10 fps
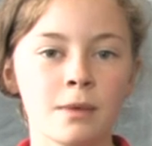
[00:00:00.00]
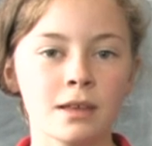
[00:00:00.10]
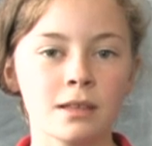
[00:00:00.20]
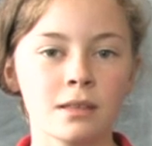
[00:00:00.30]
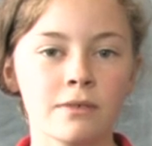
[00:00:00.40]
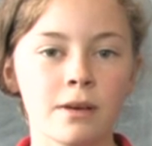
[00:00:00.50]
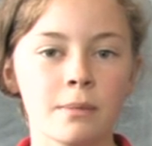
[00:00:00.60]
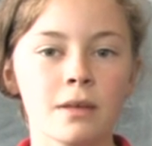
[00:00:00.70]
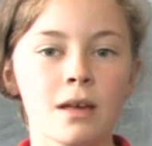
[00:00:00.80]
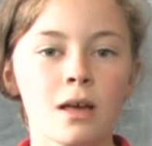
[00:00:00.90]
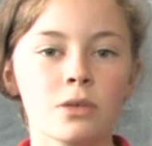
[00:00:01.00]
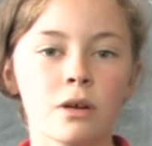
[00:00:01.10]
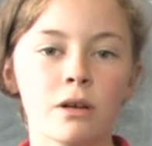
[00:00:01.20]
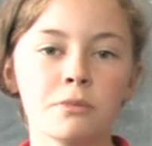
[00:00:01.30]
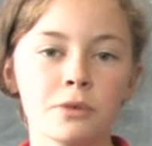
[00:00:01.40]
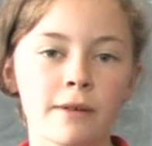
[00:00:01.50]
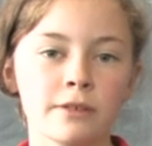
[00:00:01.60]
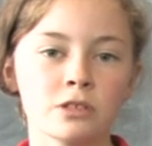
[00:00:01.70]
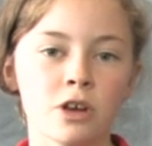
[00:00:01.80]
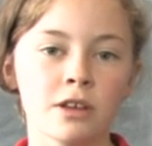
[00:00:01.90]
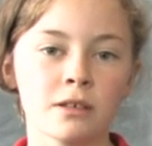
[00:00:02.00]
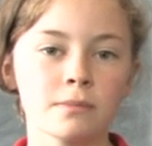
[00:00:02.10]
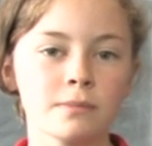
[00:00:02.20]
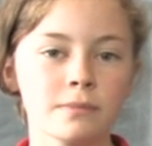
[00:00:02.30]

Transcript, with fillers: making the film, so I hope you have enjoyed it.